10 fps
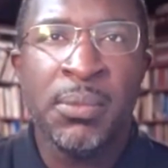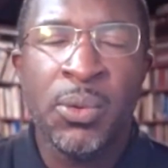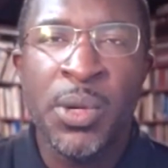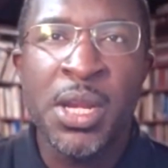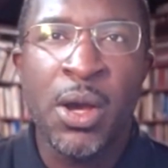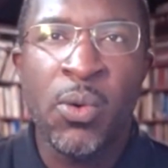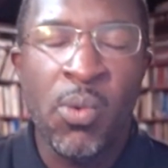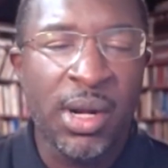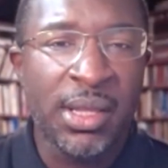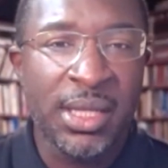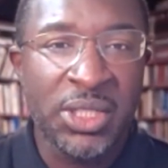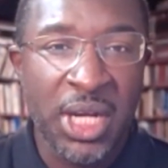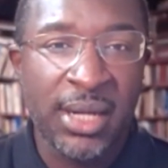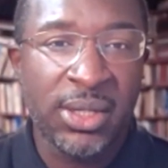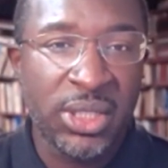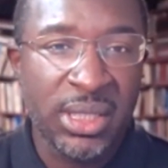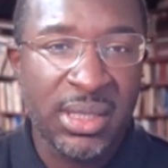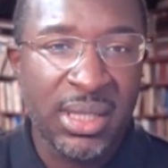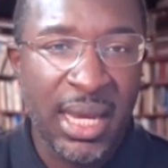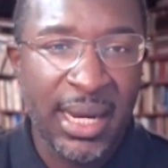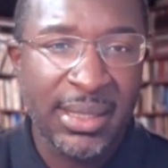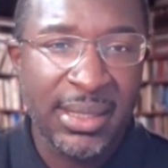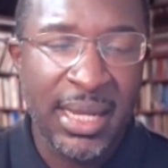we know one of the challenges that